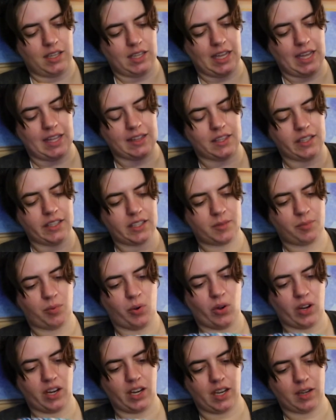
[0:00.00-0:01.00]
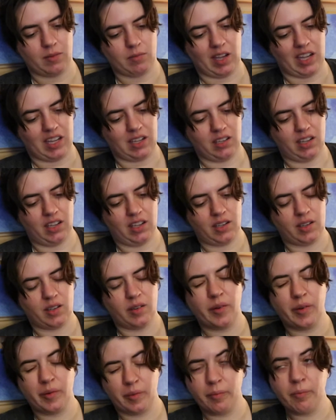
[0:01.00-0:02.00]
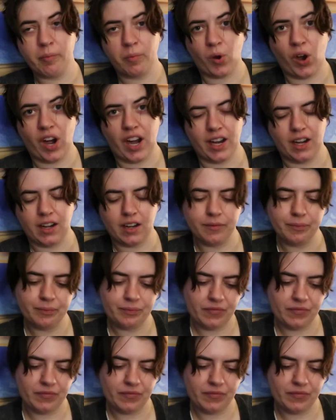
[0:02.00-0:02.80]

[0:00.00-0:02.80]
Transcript: at this point in my brain,